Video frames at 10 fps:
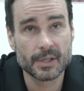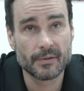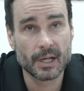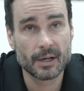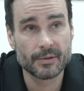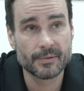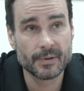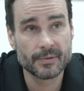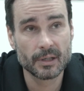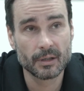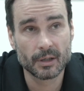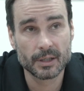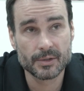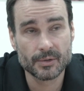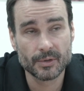750
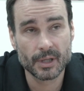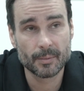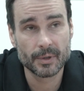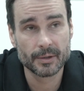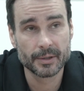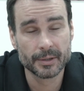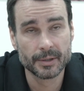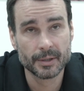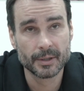clients during that period.